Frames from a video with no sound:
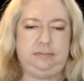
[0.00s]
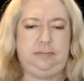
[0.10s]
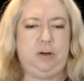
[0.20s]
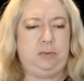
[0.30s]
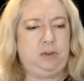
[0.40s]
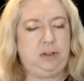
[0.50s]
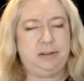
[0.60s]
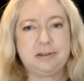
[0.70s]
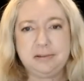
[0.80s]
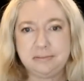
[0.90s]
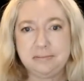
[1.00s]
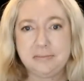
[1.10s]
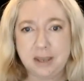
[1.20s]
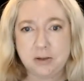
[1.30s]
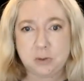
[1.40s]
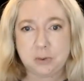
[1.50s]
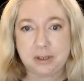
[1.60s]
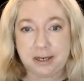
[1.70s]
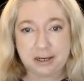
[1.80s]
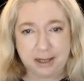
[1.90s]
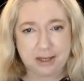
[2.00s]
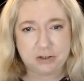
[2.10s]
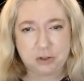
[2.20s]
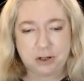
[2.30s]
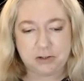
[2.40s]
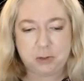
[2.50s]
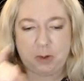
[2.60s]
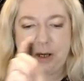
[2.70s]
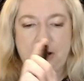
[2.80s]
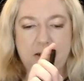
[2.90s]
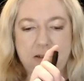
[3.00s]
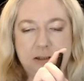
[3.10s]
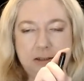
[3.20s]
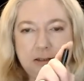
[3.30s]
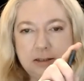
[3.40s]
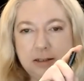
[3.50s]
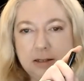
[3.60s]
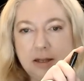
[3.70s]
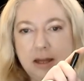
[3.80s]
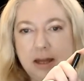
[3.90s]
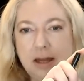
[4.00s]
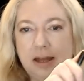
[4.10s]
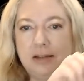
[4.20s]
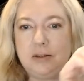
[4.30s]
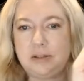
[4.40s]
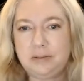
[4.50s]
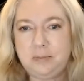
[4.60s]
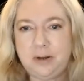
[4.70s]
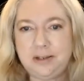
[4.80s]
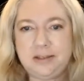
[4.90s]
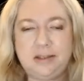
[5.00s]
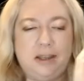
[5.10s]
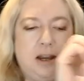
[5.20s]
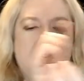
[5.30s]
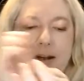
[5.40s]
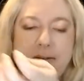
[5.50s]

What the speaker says: Oh geez, that was a really strong sprayer. Just press it there.